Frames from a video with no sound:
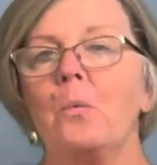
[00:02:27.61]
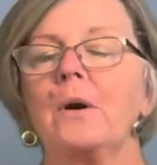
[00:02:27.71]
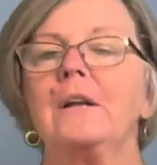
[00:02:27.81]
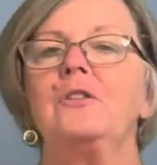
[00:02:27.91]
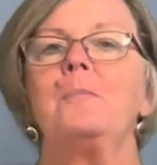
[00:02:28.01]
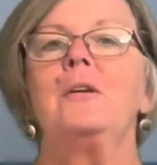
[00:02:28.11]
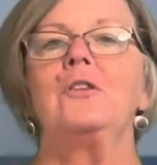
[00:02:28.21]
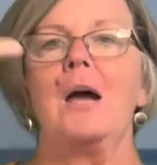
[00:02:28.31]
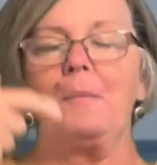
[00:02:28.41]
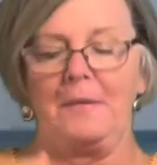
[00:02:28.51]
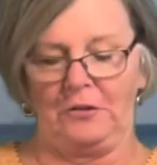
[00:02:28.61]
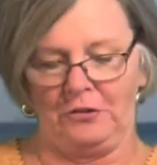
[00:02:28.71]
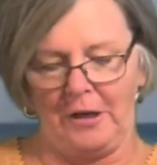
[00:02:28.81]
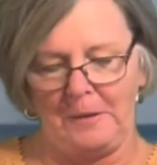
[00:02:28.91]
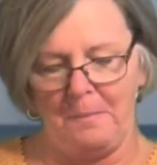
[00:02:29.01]
We're going to spend time on the
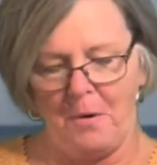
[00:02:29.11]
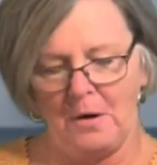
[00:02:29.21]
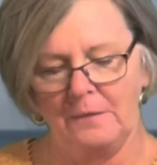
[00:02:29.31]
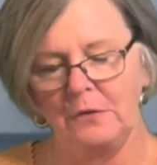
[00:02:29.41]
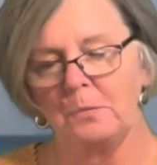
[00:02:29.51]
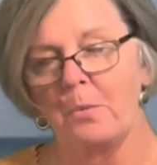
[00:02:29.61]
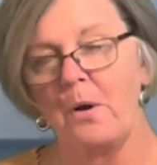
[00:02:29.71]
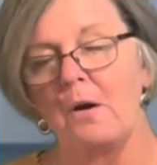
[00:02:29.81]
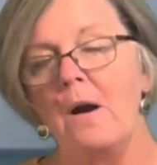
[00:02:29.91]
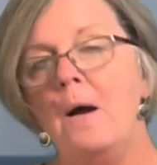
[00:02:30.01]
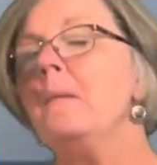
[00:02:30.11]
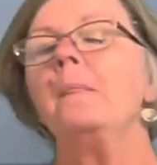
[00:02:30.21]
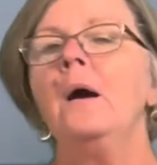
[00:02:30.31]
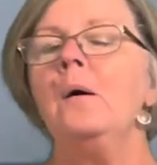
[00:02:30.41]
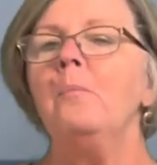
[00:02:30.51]
second part of his prayer.
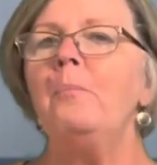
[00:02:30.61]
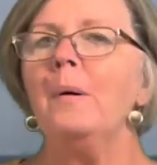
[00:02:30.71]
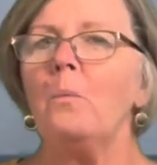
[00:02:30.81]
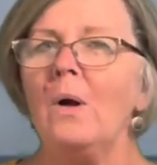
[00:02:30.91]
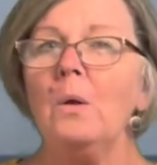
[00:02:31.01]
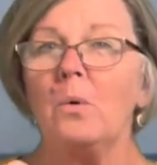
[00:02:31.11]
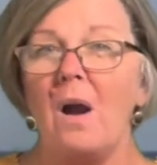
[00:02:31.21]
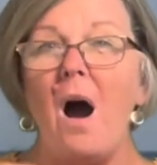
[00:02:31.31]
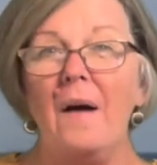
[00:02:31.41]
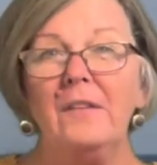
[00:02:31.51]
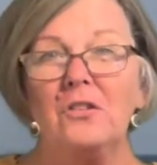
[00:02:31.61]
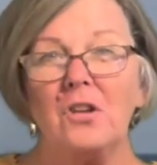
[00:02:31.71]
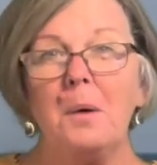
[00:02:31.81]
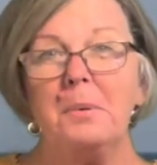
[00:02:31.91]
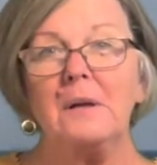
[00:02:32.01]
But while we're on this
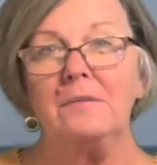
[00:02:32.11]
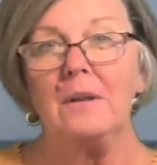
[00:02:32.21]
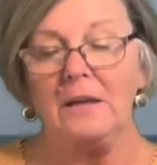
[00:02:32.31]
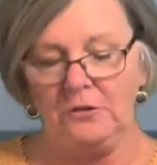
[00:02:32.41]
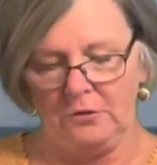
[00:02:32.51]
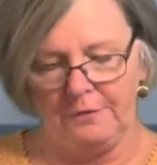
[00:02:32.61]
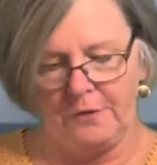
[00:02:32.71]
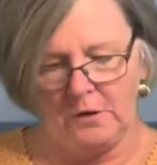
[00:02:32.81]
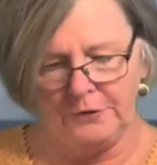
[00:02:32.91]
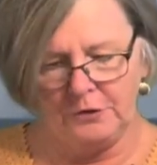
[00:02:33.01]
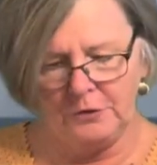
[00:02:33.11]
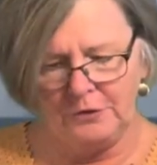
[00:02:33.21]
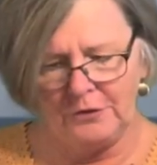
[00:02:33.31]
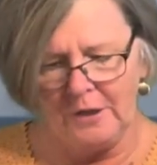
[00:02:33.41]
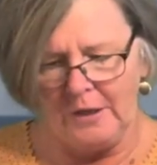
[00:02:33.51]
topic of lies and
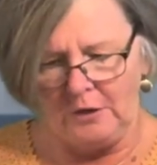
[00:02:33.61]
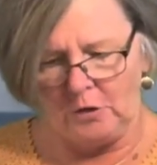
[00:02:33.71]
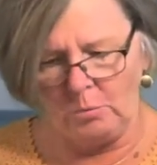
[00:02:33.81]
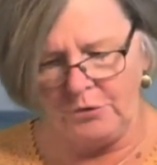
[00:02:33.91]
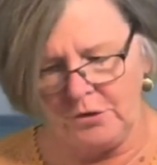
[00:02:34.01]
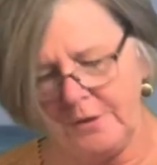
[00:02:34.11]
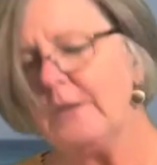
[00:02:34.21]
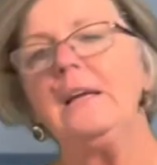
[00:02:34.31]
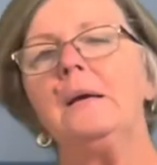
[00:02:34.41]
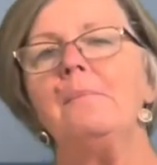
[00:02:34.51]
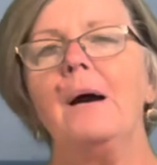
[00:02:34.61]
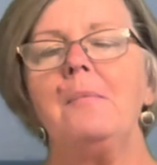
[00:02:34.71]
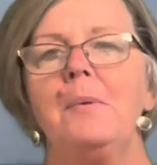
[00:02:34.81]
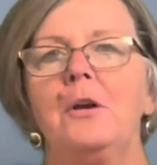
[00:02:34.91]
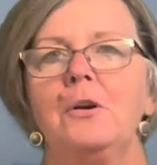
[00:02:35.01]
falsehoods, don't you think it
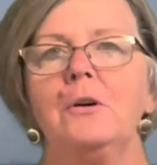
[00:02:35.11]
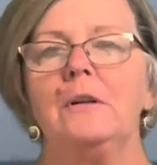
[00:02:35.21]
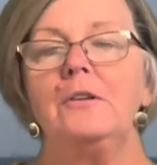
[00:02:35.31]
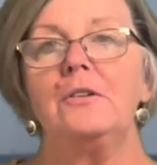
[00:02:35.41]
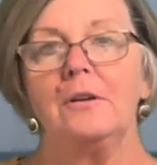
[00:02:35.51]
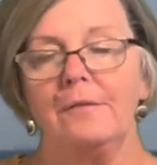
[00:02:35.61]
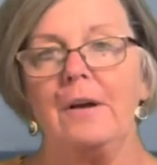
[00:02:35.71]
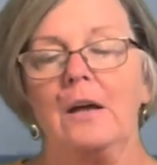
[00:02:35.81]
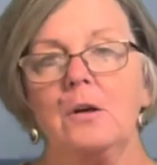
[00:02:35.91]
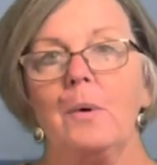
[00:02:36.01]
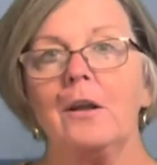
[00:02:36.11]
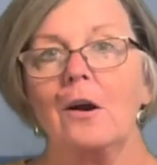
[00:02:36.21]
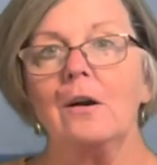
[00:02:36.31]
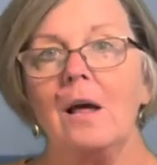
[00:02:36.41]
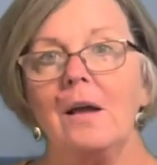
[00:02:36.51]
might be good to evaluate
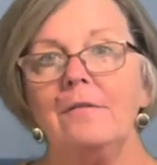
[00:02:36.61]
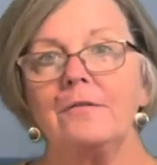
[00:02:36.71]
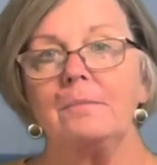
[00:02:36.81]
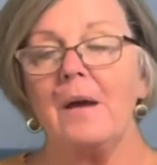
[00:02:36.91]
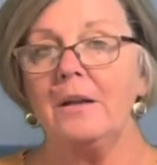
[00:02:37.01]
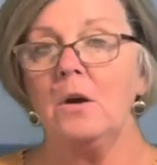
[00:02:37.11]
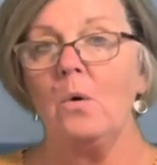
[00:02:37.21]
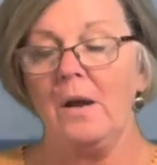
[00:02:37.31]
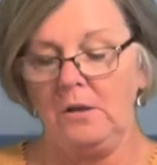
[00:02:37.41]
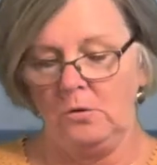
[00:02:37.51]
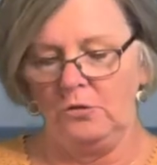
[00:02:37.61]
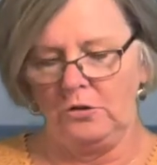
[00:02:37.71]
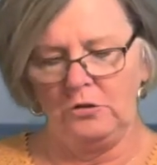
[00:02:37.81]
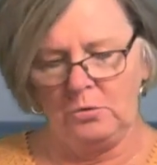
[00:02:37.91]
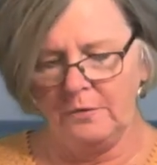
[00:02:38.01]
our life? I know I used
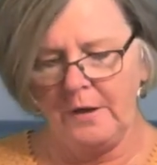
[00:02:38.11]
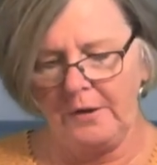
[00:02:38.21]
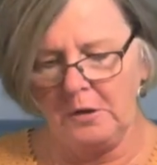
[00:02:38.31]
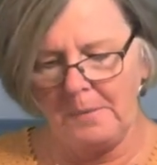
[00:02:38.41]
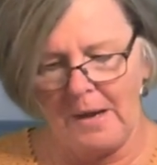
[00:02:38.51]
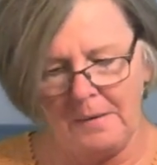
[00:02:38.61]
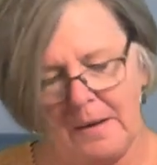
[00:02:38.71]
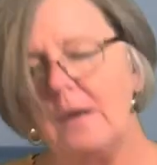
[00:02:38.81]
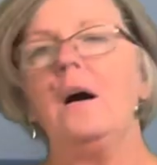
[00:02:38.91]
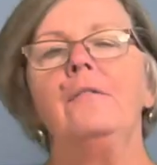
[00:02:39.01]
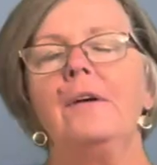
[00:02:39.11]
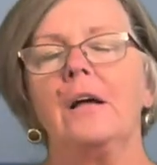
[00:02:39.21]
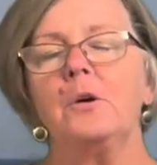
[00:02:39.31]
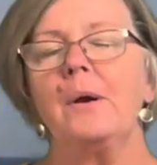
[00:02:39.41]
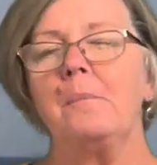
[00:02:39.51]
it to
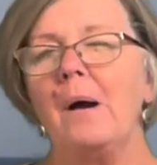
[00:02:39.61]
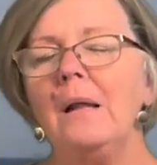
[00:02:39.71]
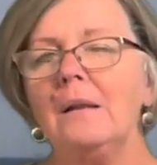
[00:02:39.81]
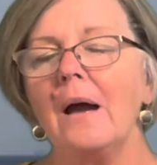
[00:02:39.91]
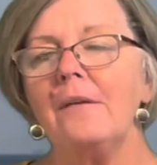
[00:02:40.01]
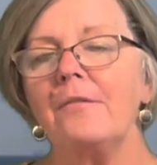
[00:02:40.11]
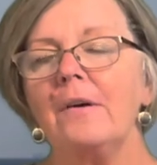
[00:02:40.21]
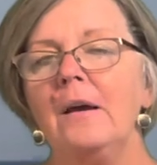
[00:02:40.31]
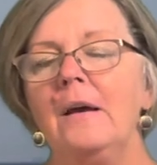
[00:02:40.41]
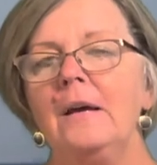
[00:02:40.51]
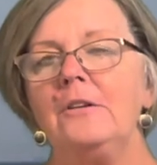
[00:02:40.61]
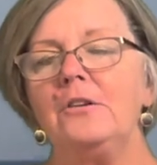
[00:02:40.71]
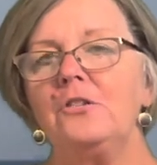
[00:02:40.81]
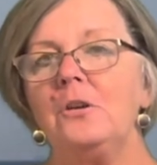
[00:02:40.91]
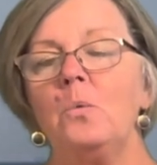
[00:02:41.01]
evaluate my life to
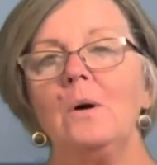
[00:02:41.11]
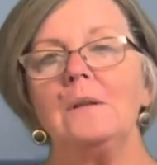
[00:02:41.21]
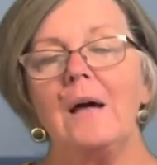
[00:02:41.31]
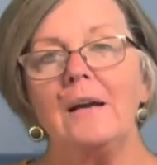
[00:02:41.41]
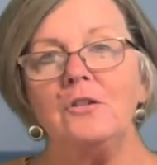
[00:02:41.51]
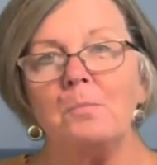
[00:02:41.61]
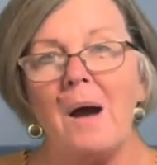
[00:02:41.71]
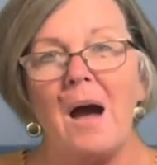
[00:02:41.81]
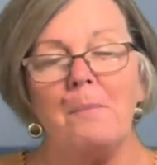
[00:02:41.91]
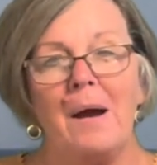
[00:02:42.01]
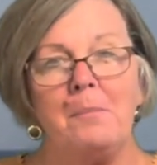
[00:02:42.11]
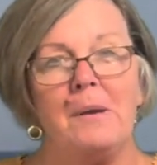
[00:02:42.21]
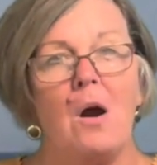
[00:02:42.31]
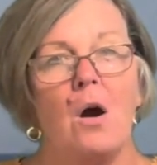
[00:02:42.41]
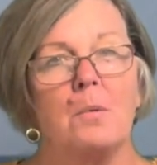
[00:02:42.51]
see what lies might
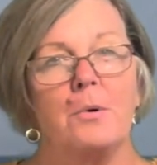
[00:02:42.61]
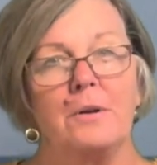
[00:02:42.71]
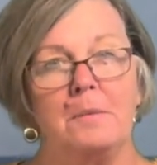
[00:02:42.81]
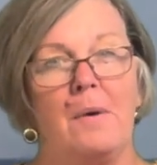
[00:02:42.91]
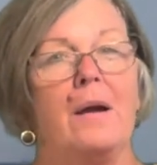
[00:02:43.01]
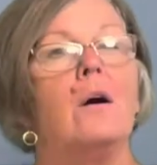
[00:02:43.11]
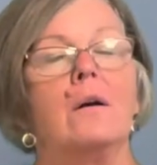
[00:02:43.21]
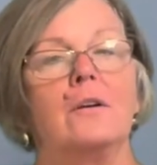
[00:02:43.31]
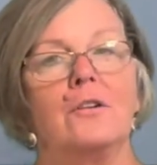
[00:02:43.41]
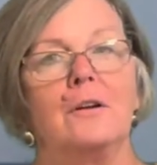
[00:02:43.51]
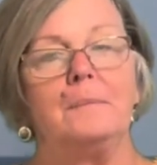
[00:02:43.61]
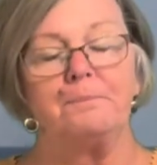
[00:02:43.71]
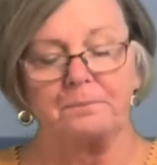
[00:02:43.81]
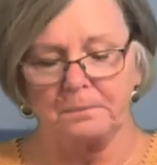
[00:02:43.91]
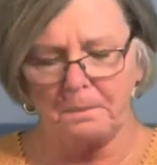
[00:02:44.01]
be harbored in my heart.
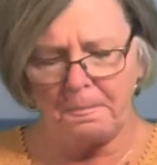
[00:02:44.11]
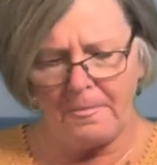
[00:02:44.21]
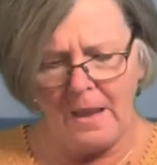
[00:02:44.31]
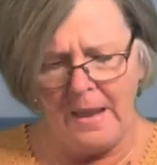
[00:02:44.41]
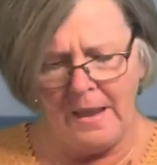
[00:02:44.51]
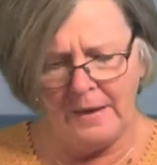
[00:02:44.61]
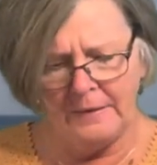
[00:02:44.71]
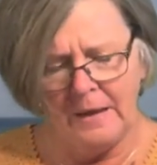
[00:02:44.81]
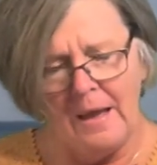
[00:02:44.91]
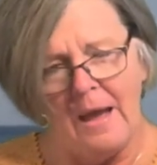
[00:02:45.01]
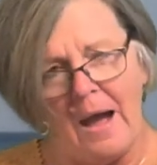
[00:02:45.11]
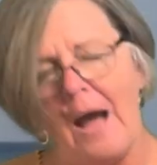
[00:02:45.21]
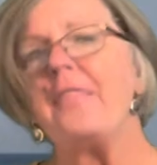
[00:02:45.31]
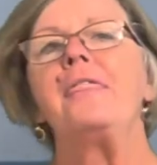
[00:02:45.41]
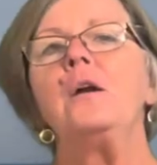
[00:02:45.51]
And
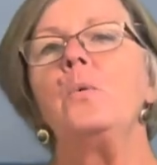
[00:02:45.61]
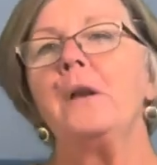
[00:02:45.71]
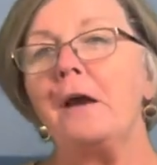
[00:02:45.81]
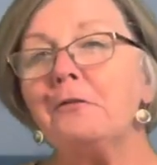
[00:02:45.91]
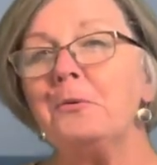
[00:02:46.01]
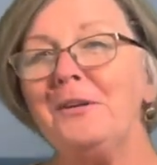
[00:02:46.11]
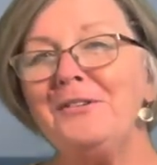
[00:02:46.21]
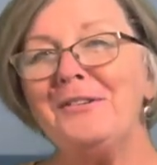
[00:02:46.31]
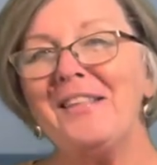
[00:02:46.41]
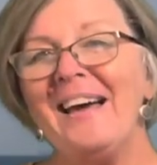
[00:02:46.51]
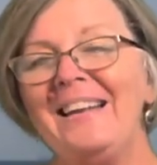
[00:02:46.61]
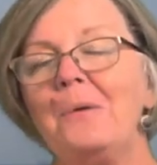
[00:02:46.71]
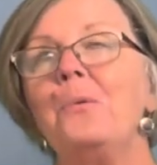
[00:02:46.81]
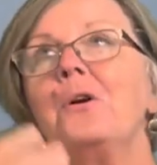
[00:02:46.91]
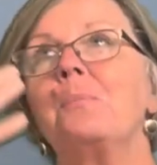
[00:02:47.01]
I think whenever we do
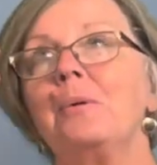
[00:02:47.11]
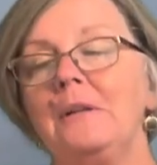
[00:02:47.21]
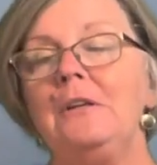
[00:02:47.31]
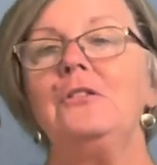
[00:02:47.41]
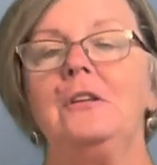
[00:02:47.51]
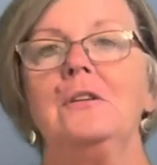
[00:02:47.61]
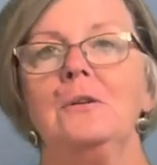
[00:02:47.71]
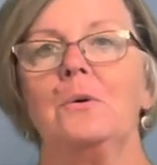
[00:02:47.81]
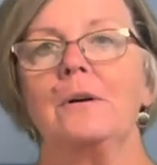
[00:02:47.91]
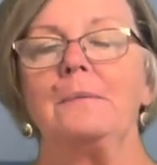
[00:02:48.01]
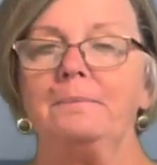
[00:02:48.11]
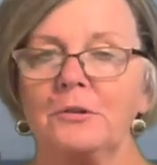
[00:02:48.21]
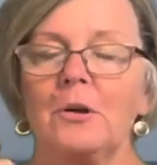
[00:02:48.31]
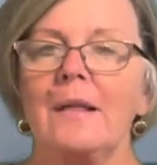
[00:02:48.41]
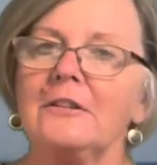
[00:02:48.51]
that, we are pleasing the Lord.
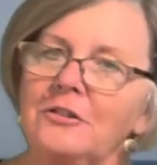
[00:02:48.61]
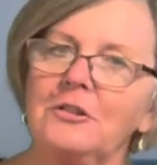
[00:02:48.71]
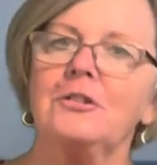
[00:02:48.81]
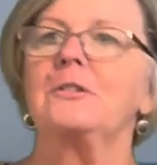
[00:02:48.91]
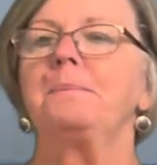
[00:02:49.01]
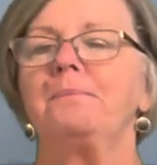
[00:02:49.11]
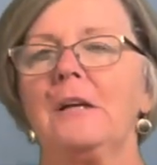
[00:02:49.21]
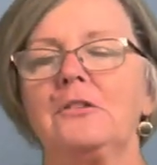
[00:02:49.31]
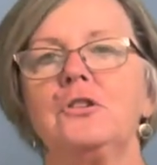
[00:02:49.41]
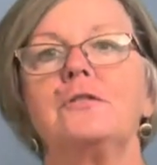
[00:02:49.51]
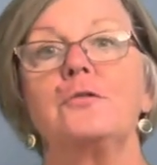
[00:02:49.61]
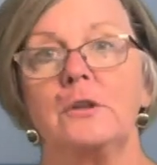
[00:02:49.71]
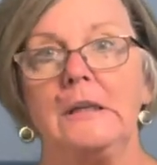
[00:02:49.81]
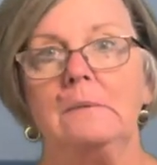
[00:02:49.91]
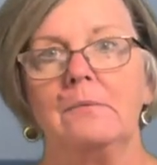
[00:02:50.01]
So that's just
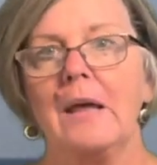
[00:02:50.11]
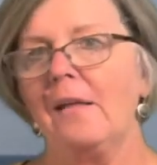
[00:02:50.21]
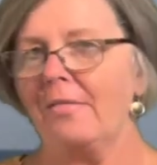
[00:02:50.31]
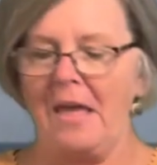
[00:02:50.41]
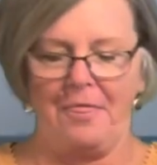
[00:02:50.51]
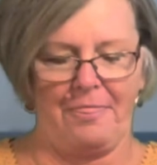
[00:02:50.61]
free. That.